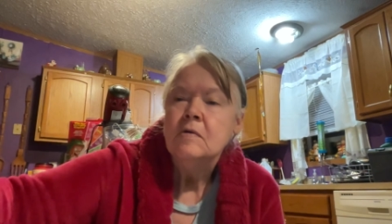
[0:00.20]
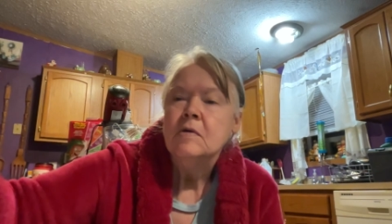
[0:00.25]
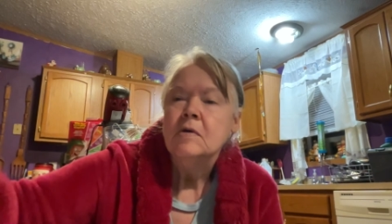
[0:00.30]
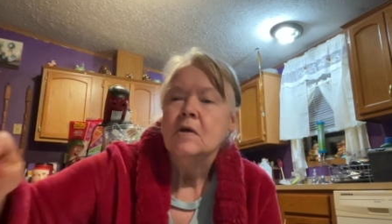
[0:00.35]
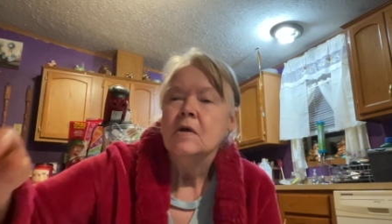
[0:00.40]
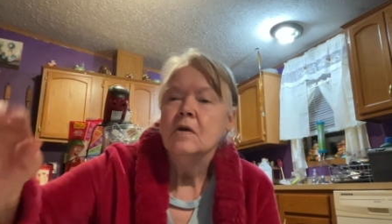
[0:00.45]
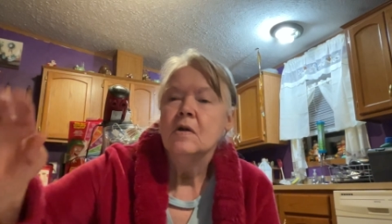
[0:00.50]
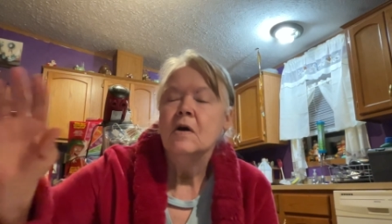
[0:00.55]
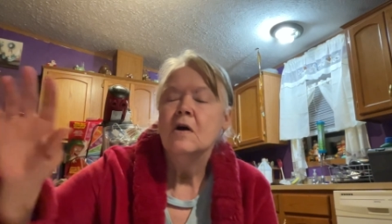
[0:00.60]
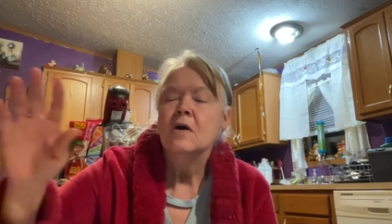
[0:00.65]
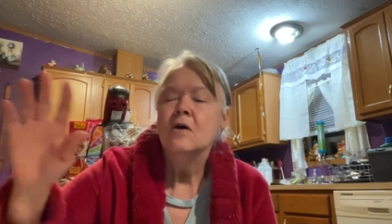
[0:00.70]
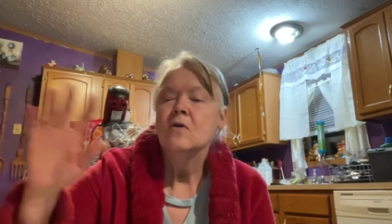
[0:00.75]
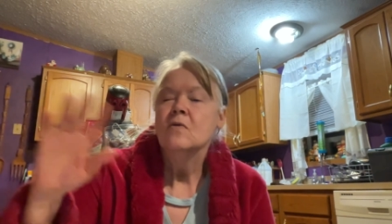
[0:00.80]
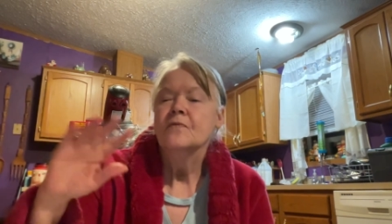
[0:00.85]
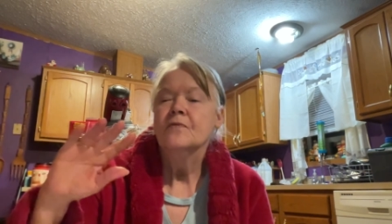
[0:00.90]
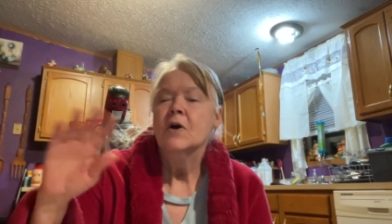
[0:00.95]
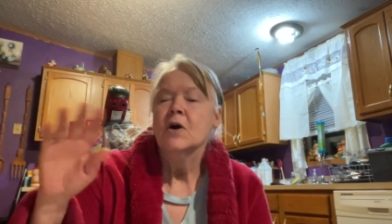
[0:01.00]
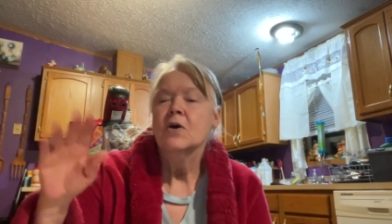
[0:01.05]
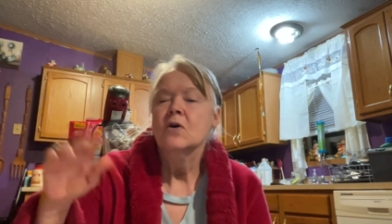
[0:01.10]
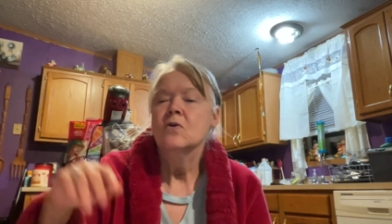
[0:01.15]
Hello,
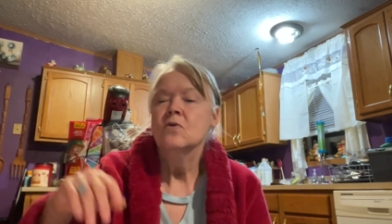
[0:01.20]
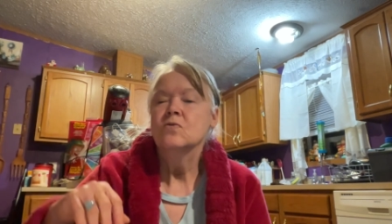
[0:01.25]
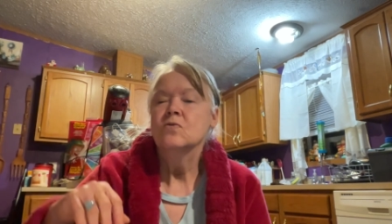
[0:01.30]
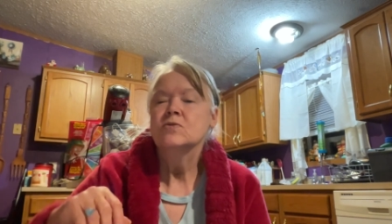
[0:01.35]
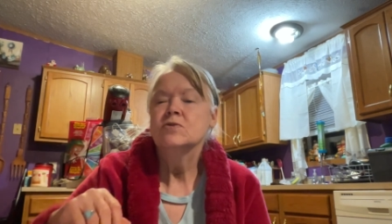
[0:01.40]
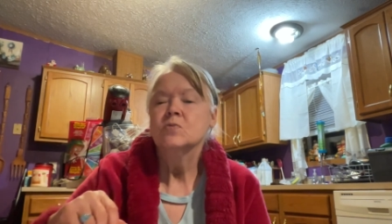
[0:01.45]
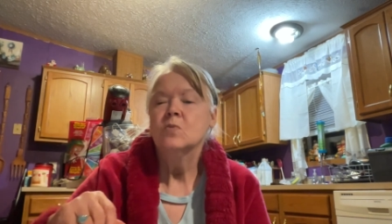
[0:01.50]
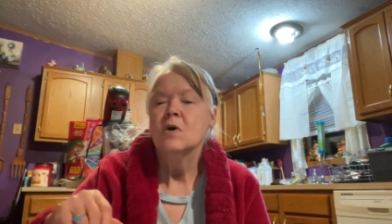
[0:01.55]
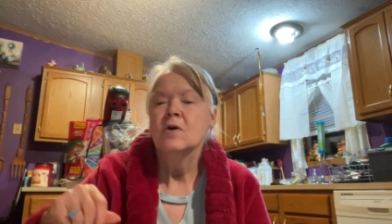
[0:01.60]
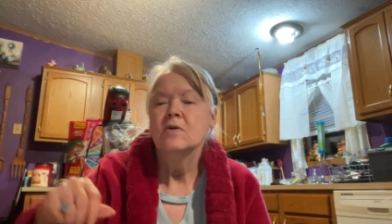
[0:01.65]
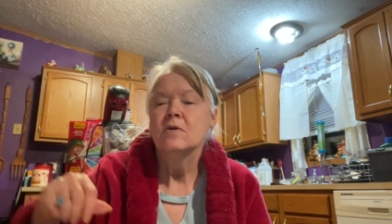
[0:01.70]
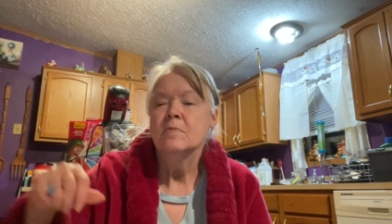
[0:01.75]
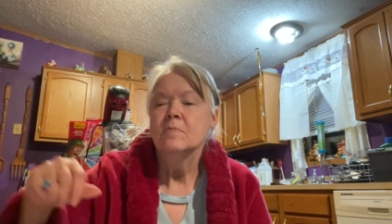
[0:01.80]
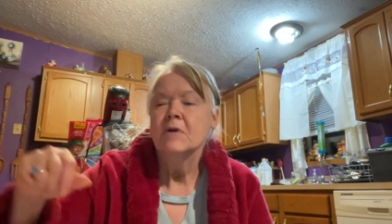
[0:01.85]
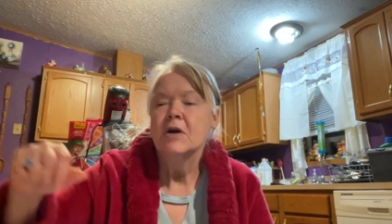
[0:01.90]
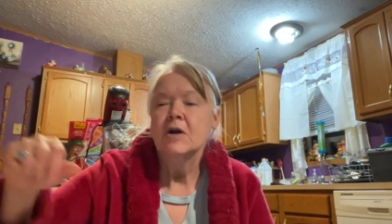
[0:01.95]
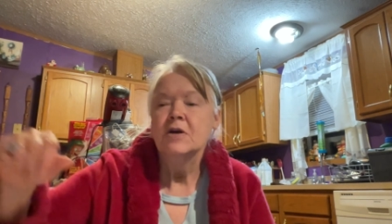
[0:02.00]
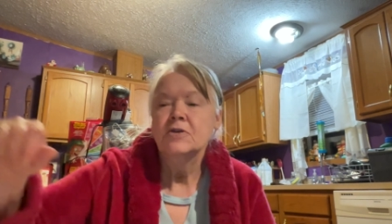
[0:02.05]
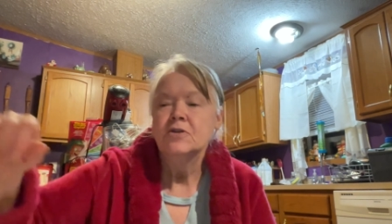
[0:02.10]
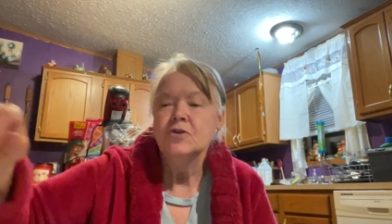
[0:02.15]
folks. Welcome to
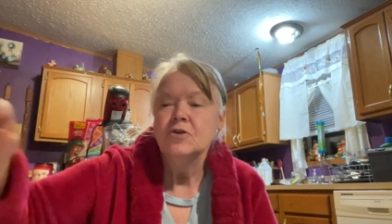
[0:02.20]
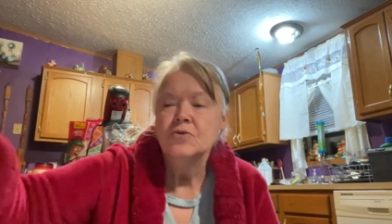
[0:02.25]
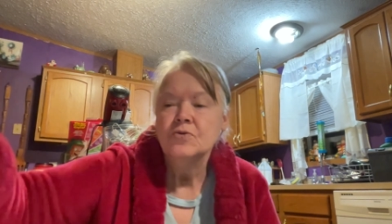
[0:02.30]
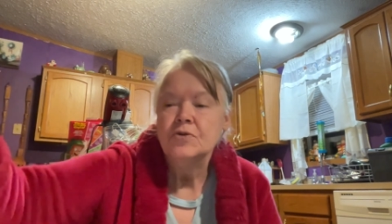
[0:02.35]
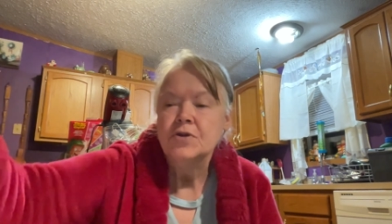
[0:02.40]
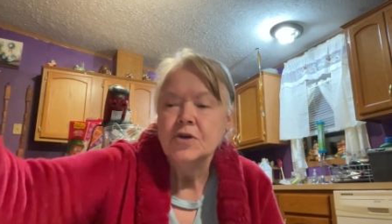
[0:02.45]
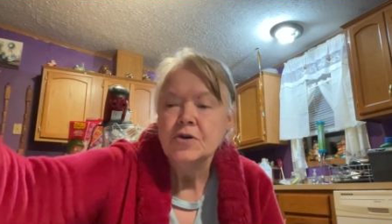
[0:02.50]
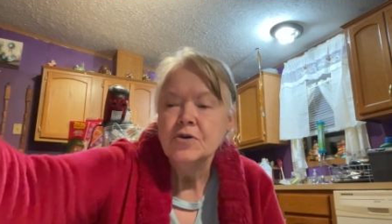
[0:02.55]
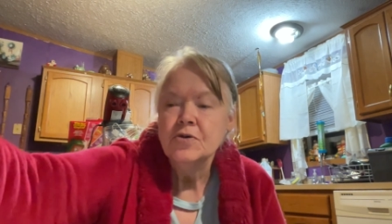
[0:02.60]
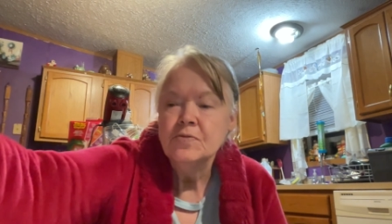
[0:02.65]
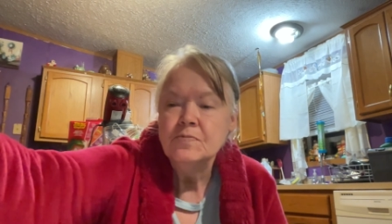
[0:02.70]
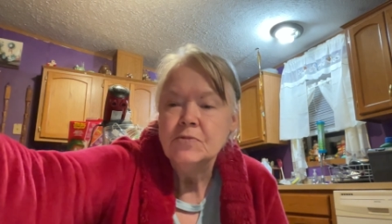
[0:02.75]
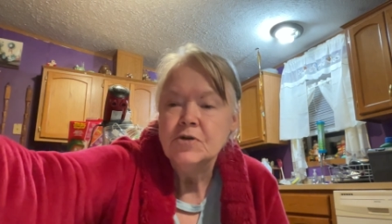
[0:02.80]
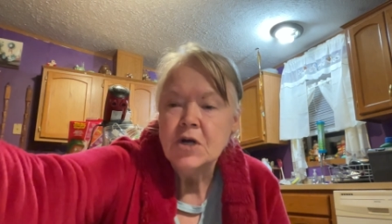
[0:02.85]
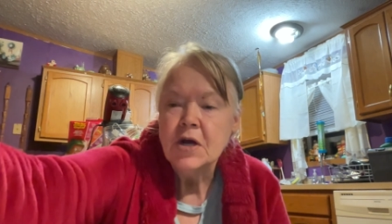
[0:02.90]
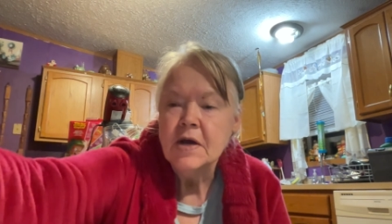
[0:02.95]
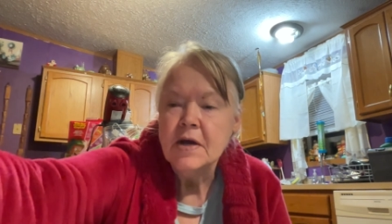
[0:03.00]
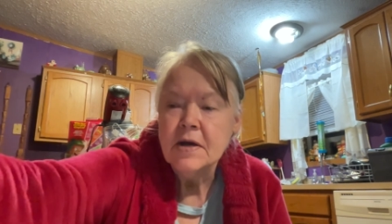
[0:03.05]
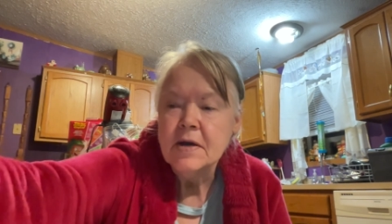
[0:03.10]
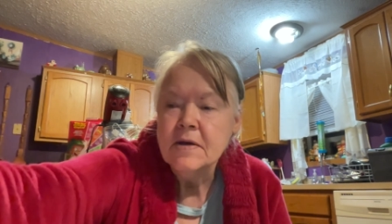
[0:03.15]
my YouTube
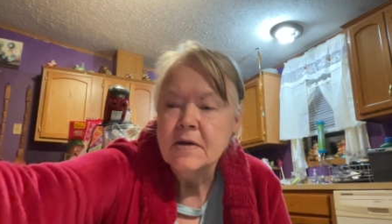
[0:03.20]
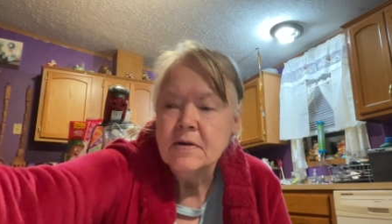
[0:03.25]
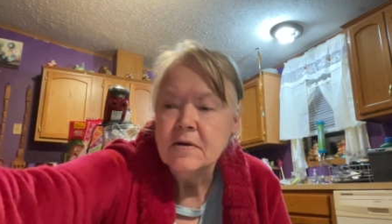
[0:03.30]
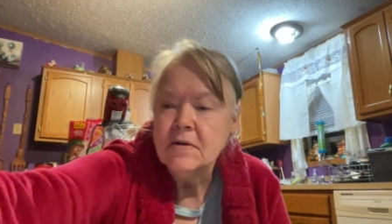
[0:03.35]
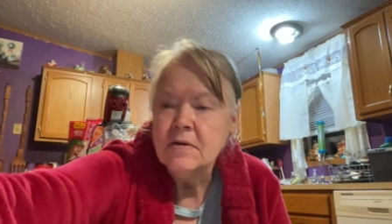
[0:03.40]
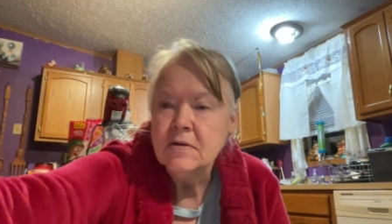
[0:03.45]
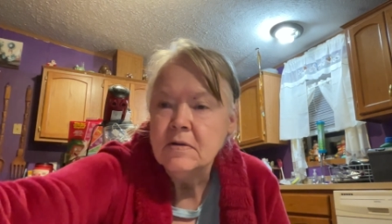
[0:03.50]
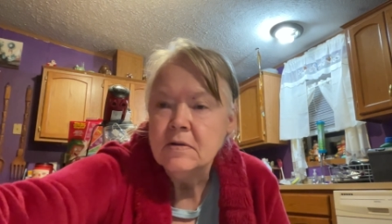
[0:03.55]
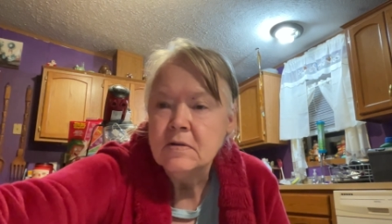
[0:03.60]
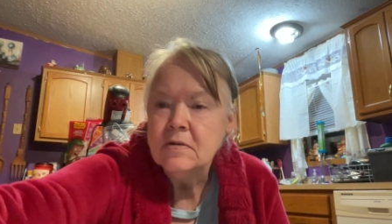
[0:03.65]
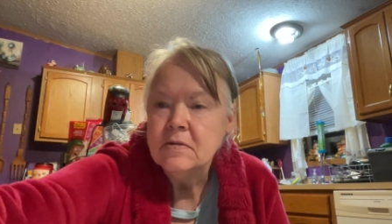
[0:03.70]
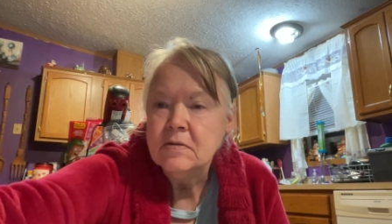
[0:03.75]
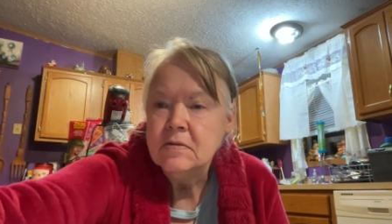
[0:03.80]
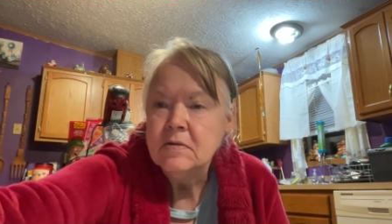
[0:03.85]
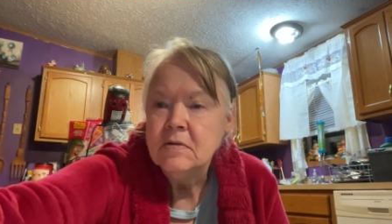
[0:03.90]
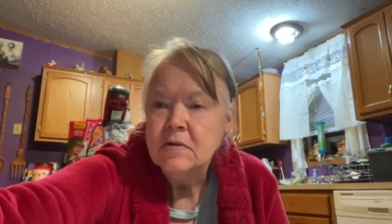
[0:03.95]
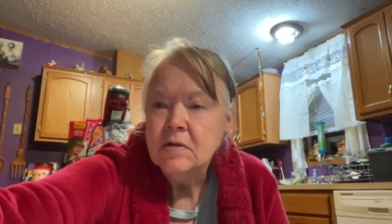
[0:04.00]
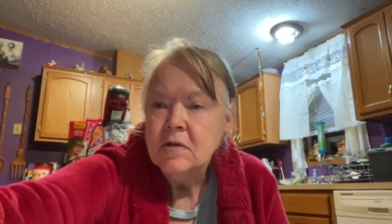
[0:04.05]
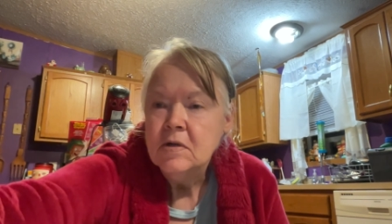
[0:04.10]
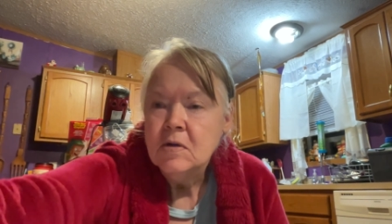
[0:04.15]
channel.
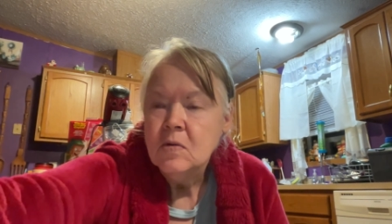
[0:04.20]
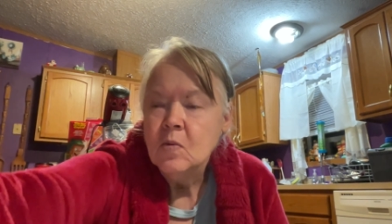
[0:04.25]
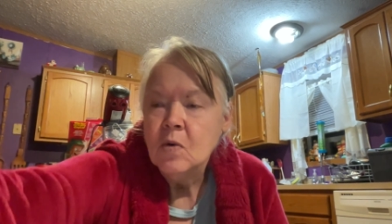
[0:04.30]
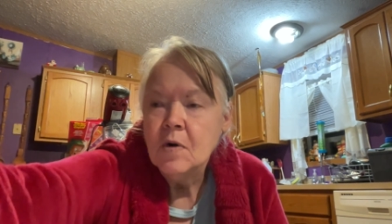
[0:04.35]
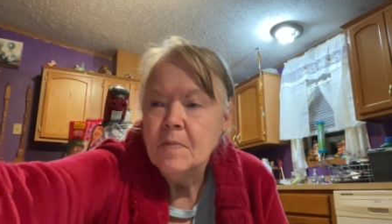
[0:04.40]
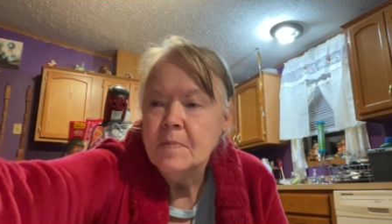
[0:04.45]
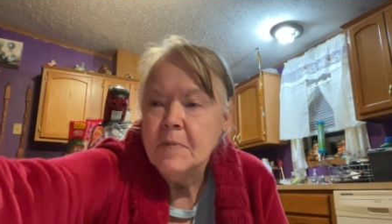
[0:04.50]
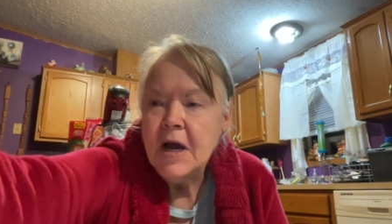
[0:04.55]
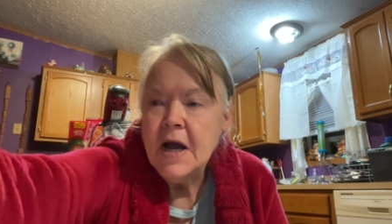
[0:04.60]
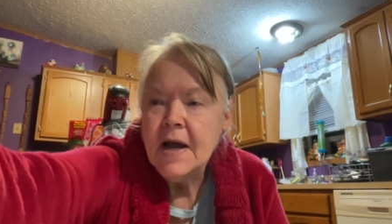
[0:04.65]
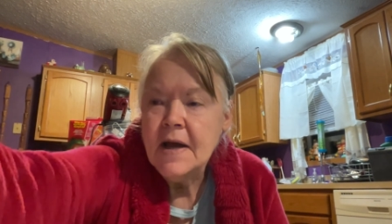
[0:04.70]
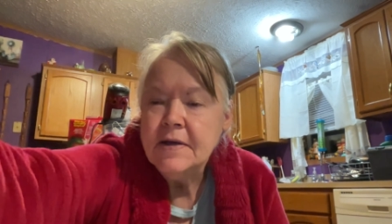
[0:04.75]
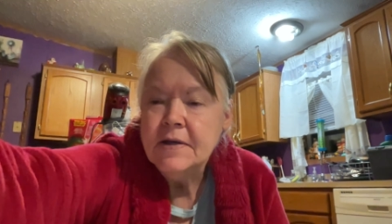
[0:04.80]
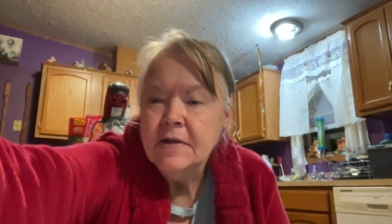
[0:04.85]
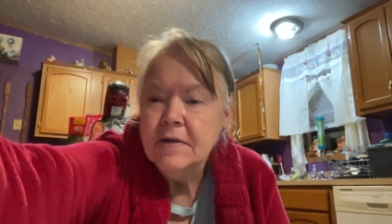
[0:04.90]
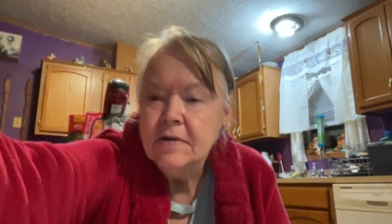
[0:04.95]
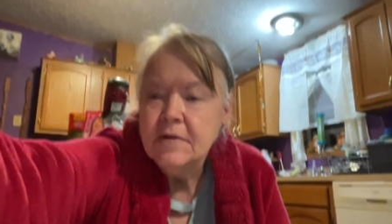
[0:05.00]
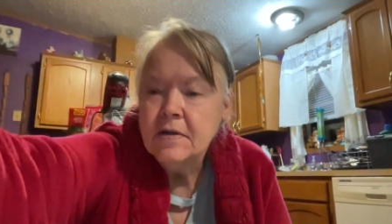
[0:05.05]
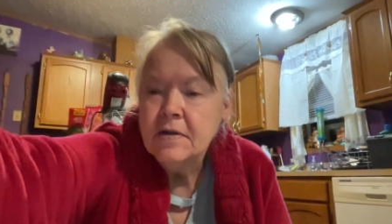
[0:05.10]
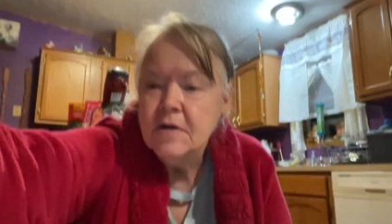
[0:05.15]
We're back
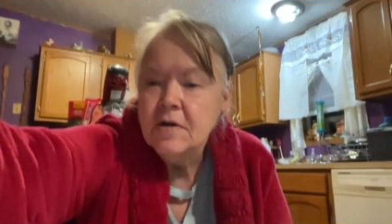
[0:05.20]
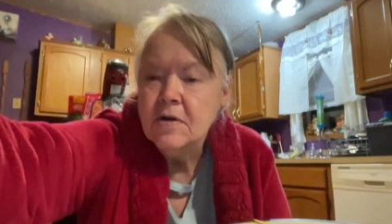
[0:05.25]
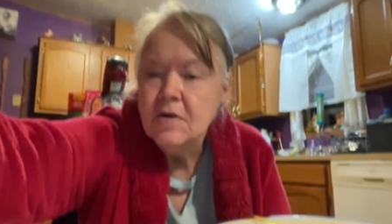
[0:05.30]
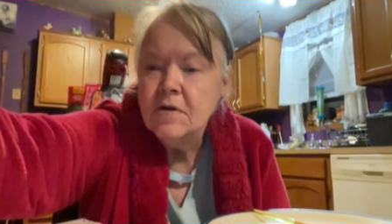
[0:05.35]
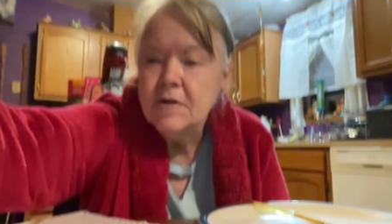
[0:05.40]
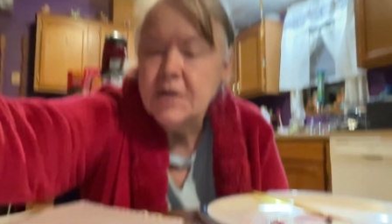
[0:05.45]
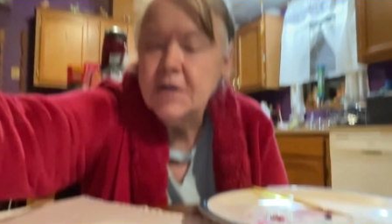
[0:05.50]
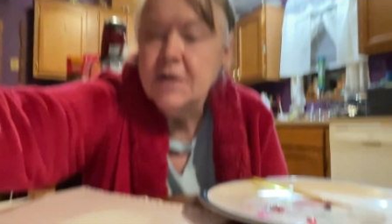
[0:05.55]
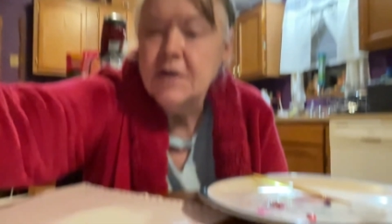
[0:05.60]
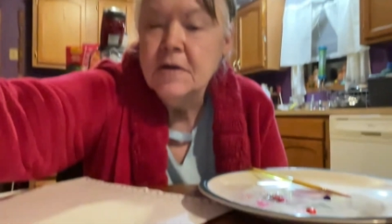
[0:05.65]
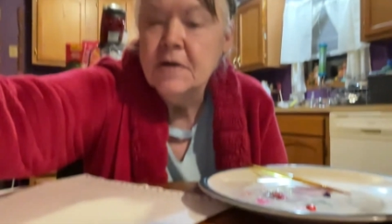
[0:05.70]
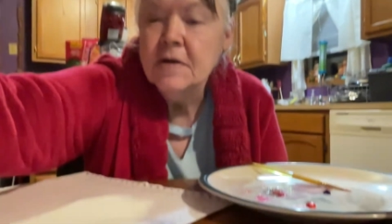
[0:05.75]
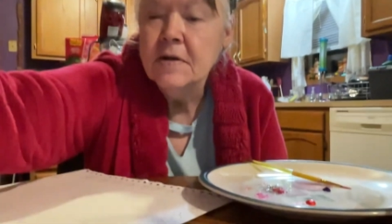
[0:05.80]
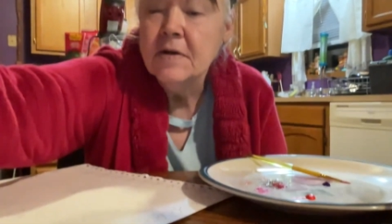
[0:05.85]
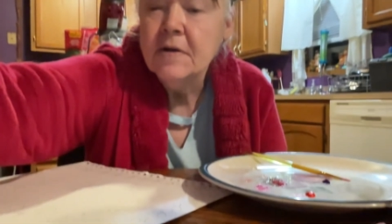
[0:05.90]
in here again,